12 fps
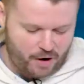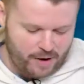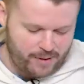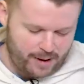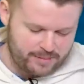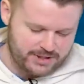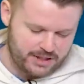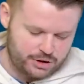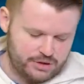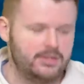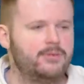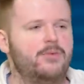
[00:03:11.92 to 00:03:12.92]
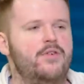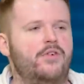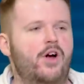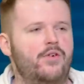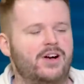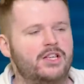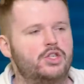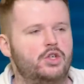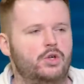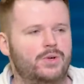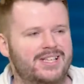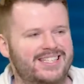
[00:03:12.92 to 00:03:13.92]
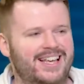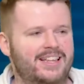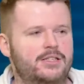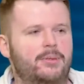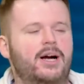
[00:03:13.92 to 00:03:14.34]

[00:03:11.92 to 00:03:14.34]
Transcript: right back position. Moving over to centre